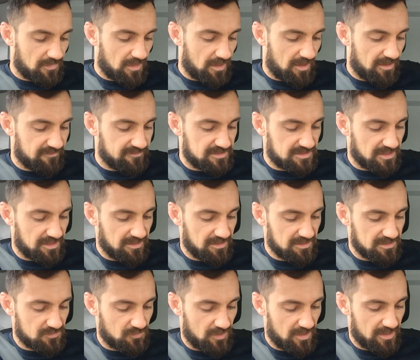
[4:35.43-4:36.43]
I have seen
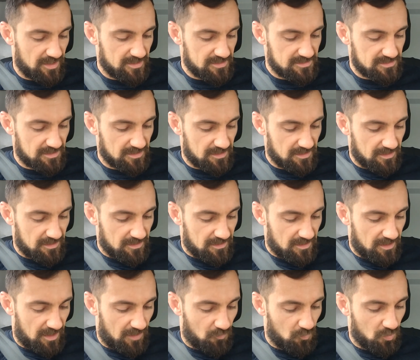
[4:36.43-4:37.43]
his ways
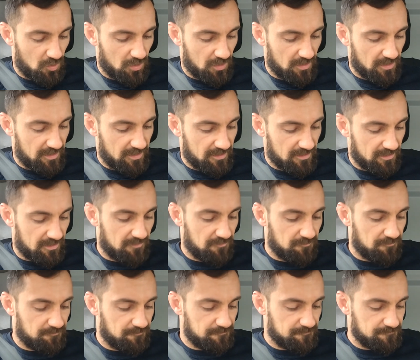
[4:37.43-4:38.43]
and will heal
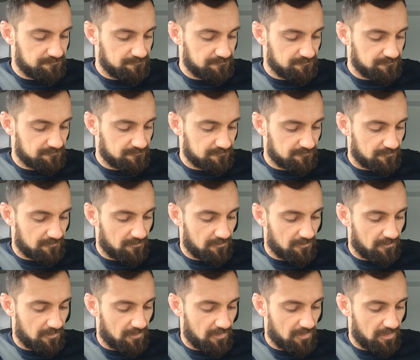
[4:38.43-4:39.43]
him.
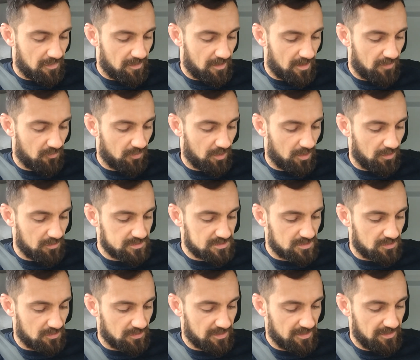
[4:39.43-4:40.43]
I will
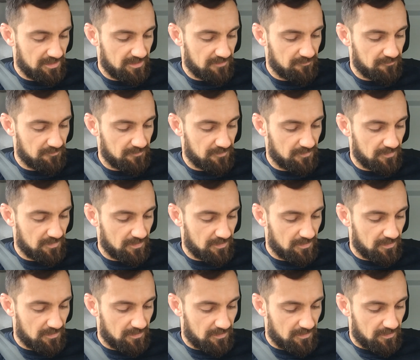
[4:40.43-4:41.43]
also lead him
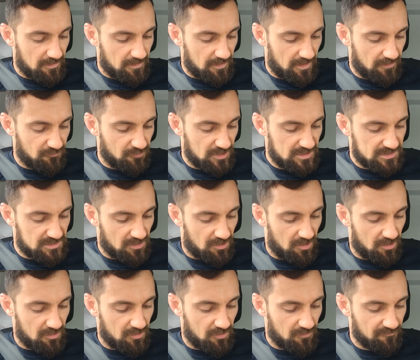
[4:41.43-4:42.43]
and
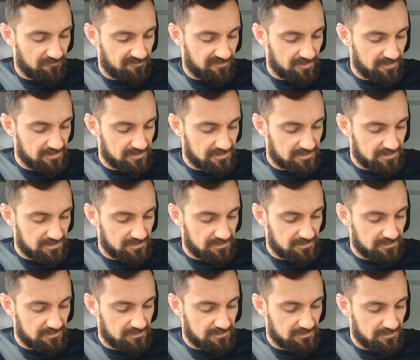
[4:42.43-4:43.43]
restore comforts
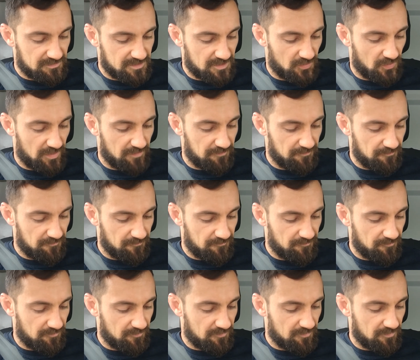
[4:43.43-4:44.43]
to him
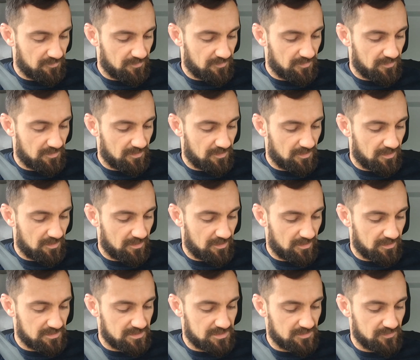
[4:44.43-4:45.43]

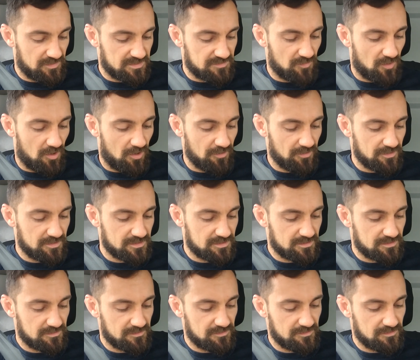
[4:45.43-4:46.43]
and to his mourners.